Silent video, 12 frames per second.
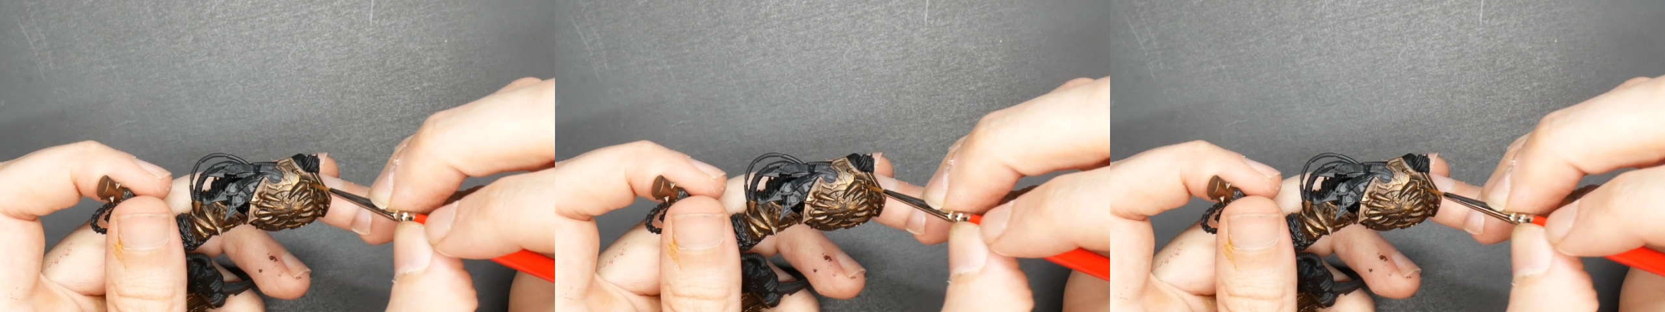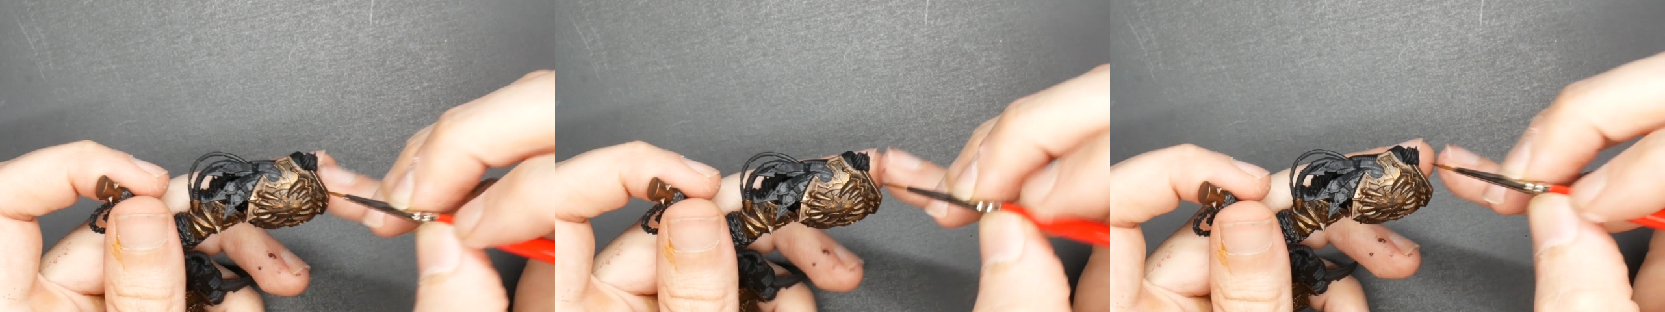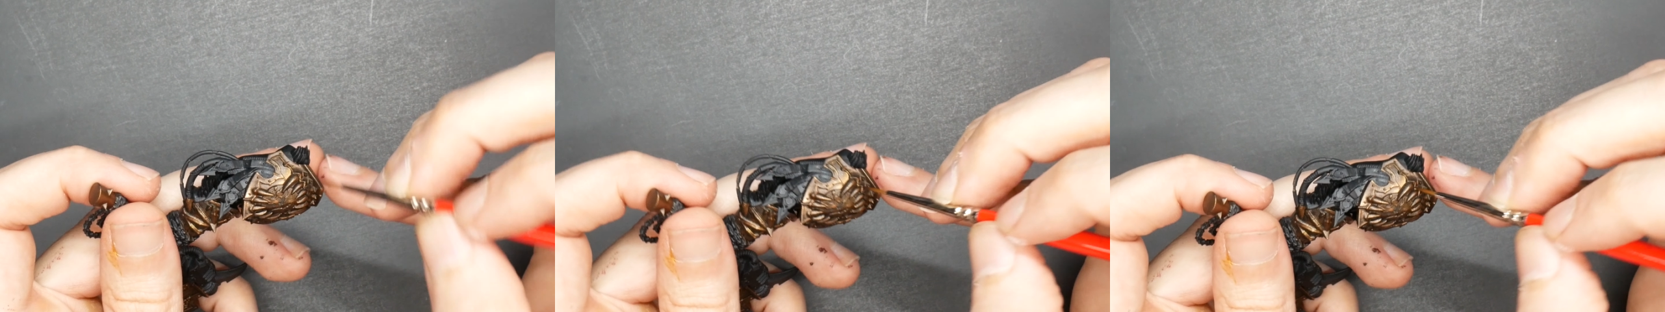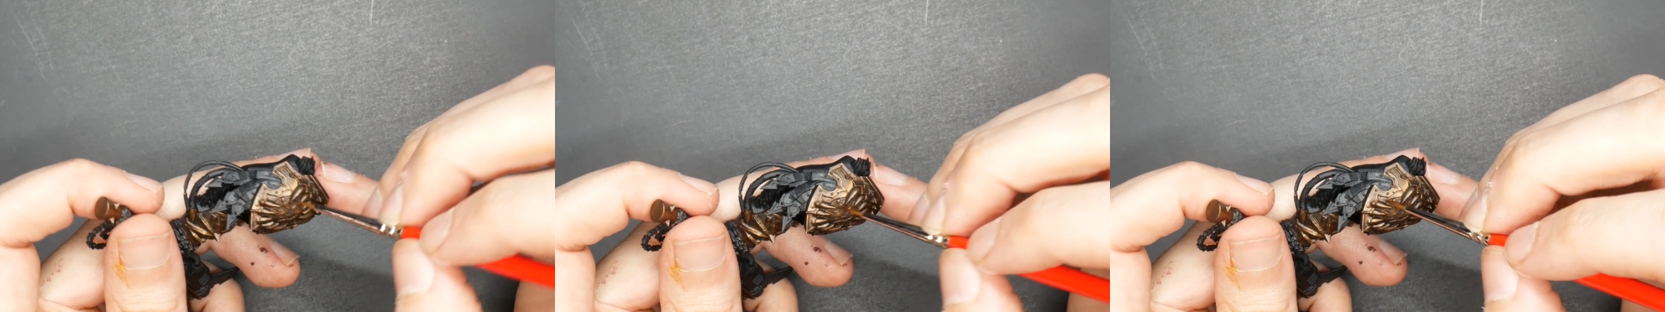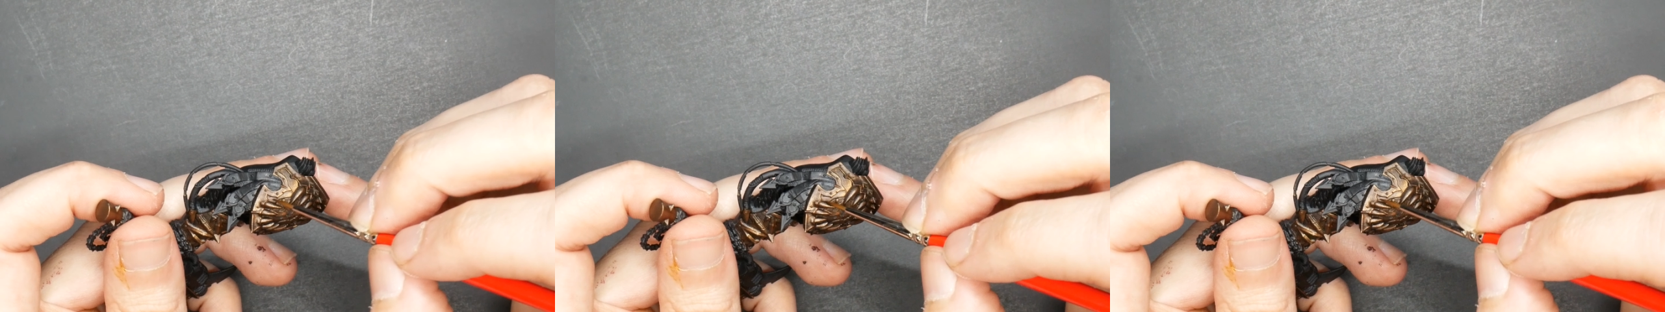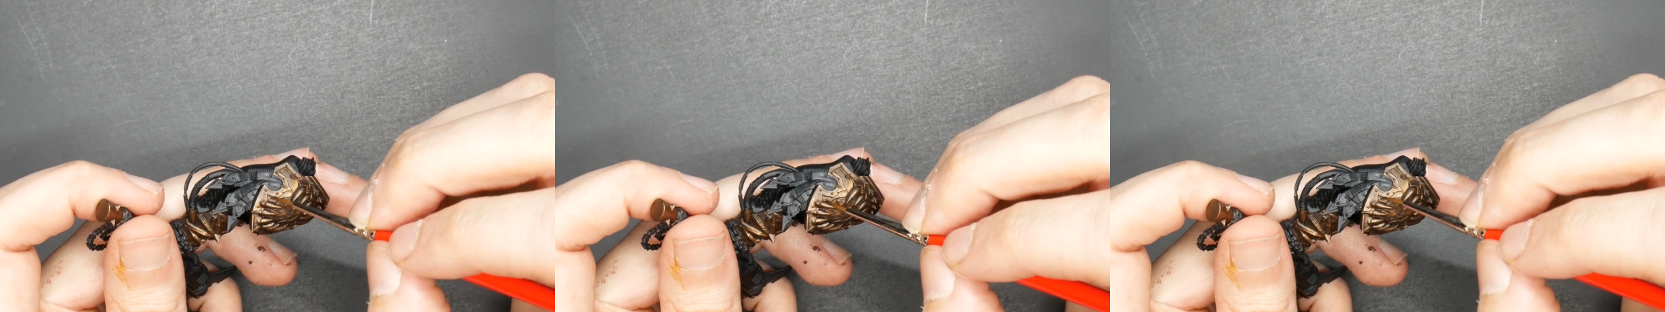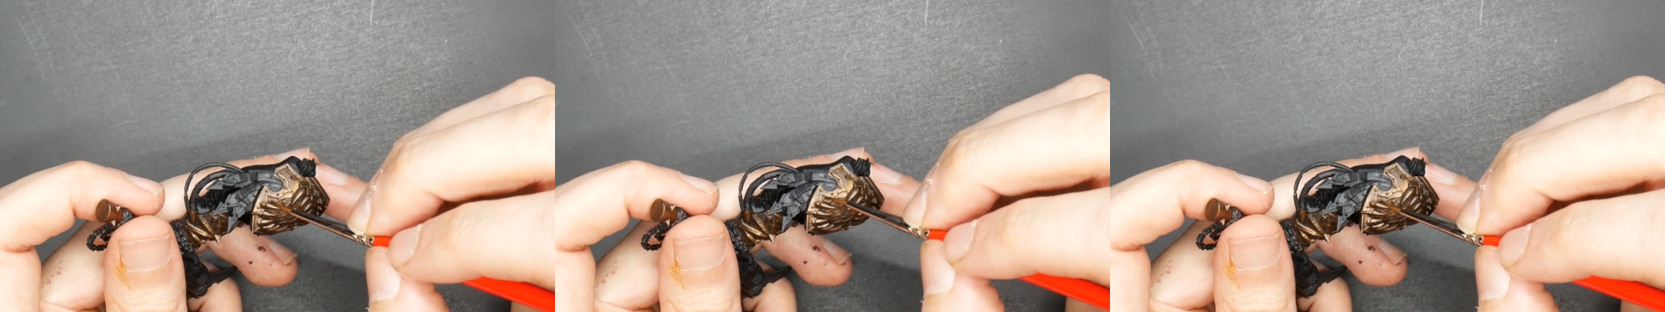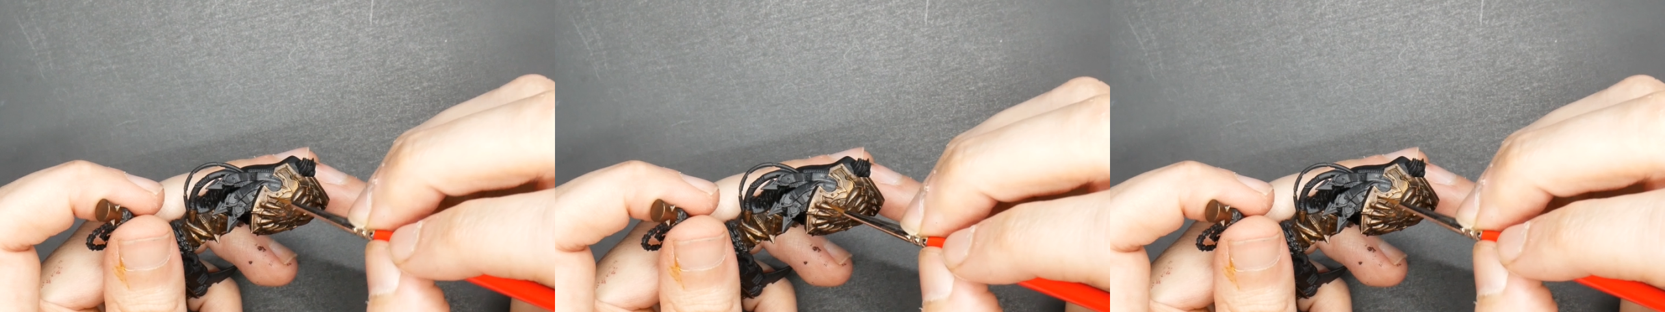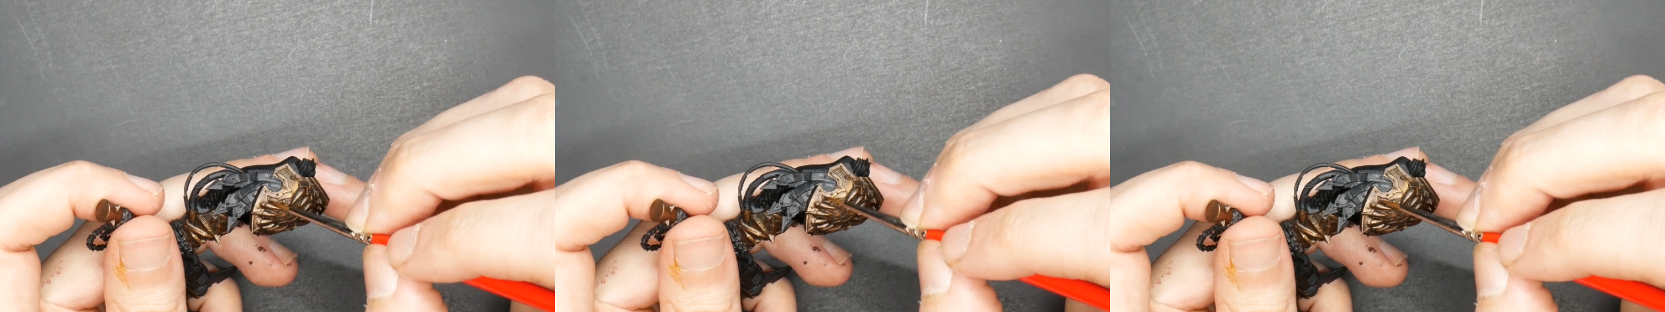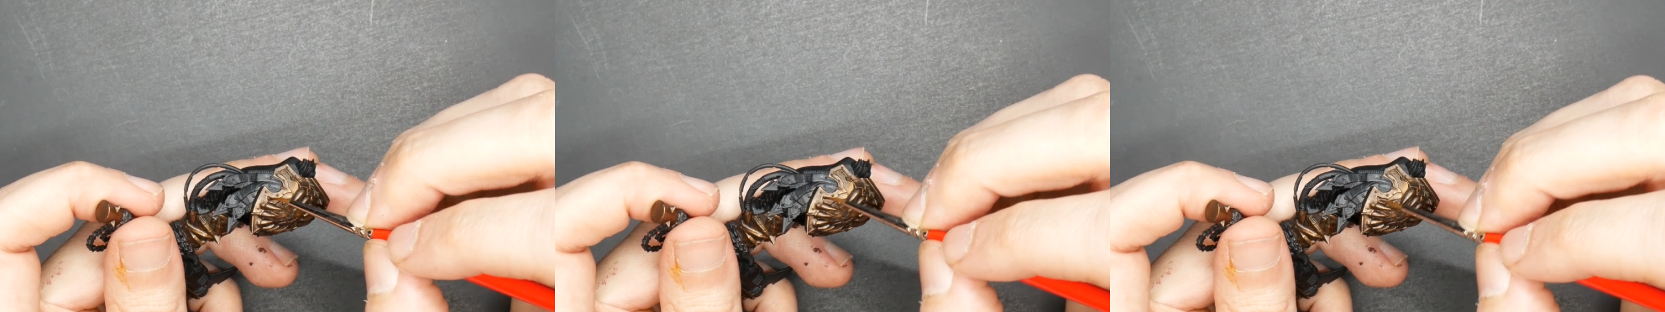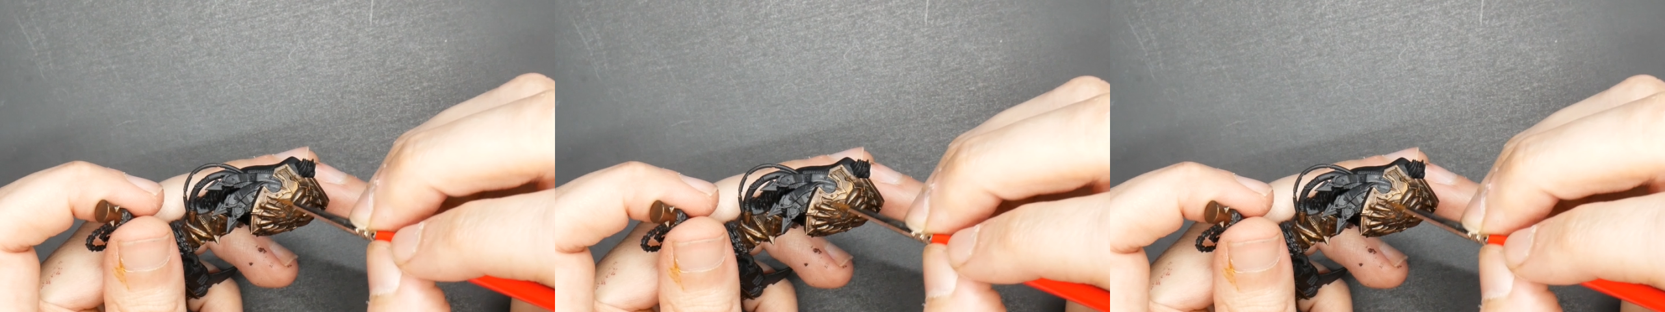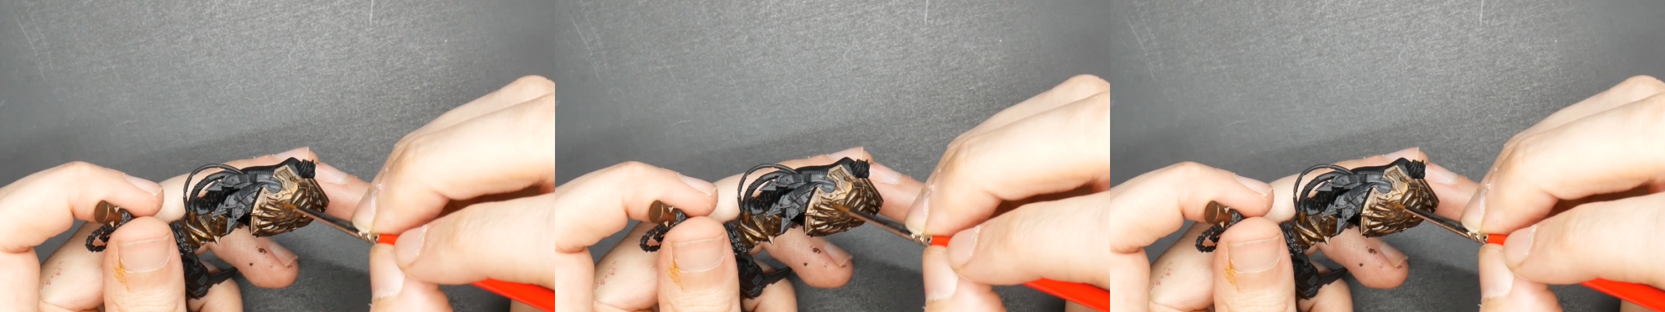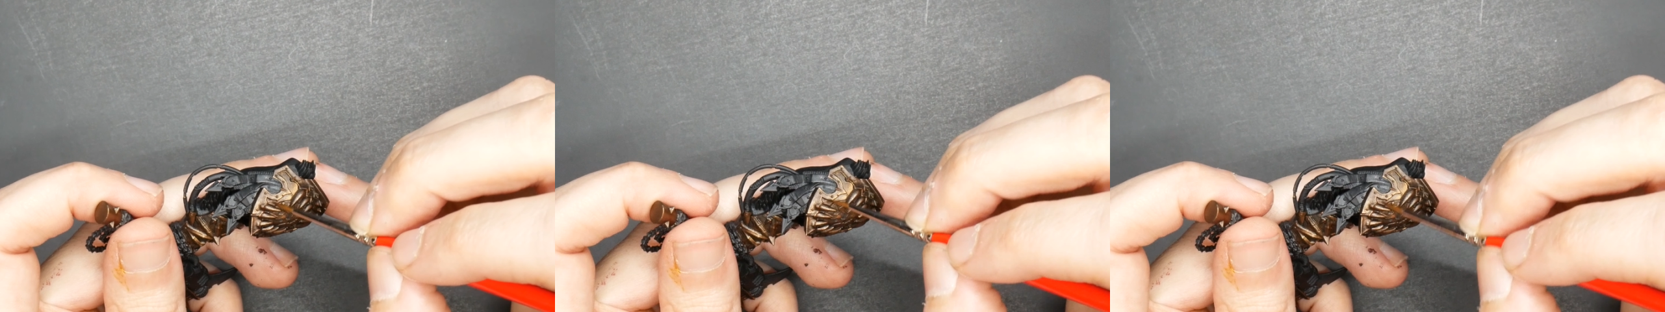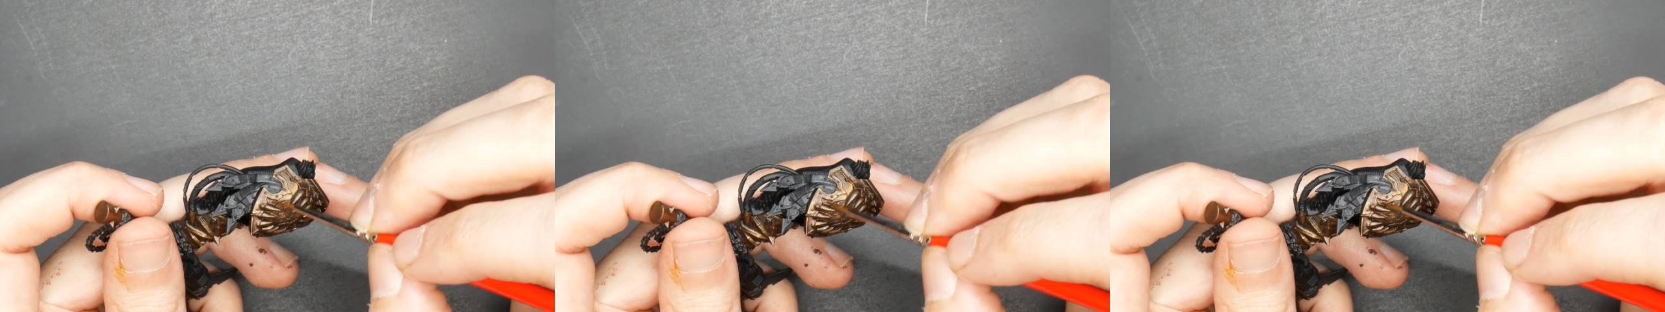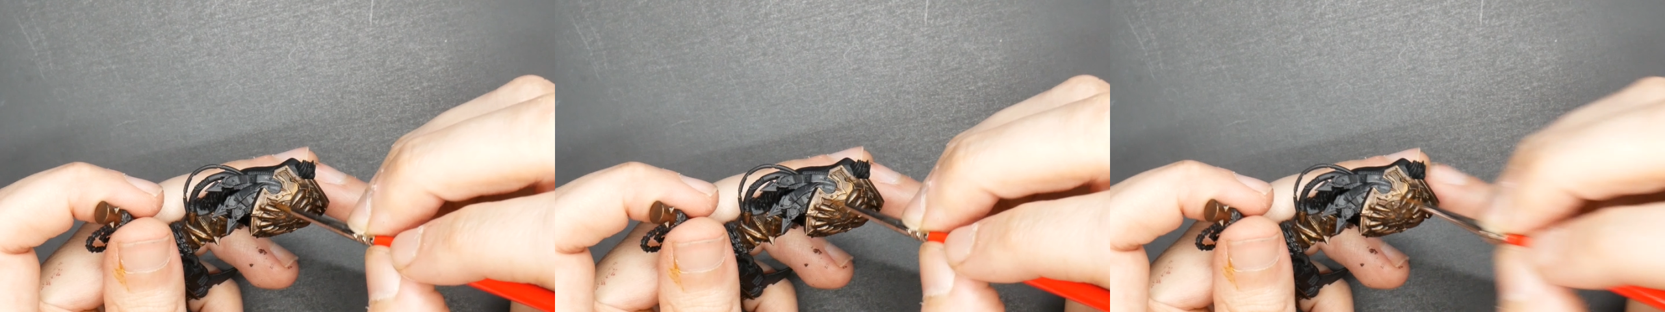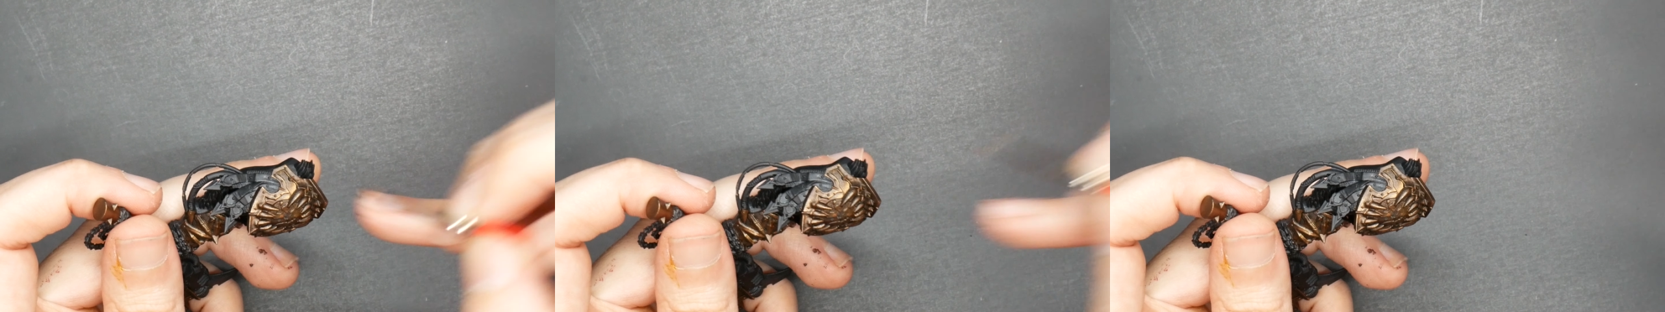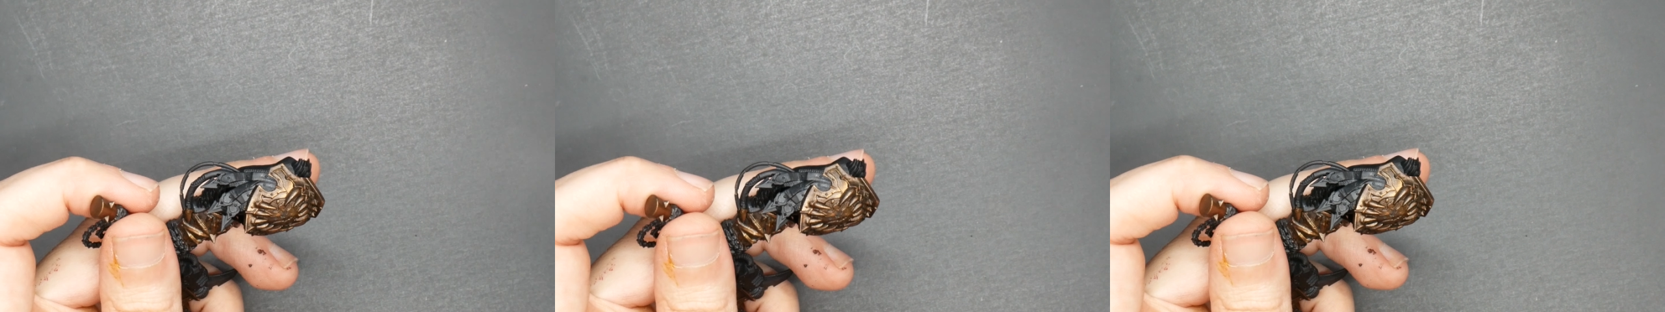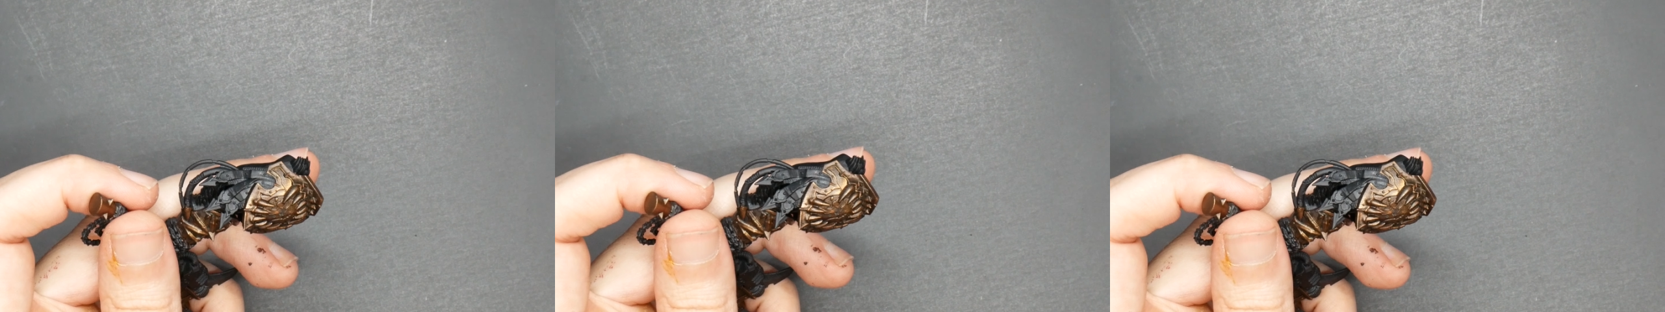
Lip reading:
[unreadable: no face in view]